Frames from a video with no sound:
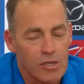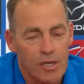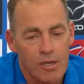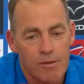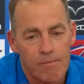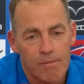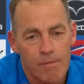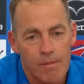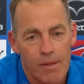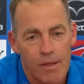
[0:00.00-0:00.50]

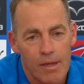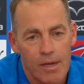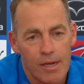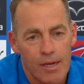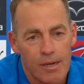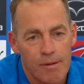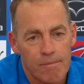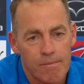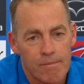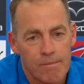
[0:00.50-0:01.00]
So
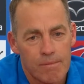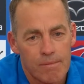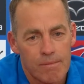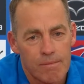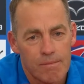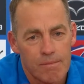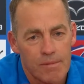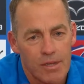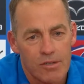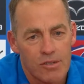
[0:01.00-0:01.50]

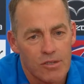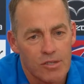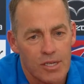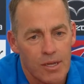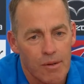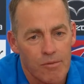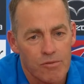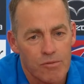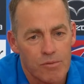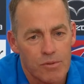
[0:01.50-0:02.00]
that just
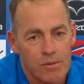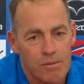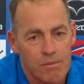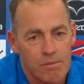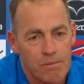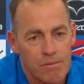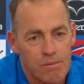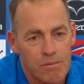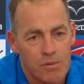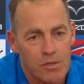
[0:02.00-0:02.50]
comes with
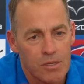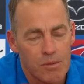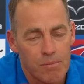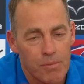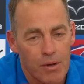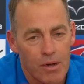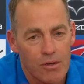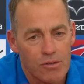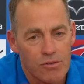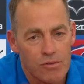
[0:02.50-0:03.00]

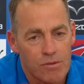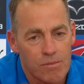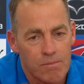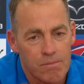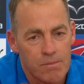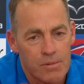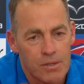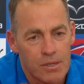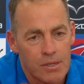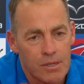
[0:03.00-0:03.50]
composure, and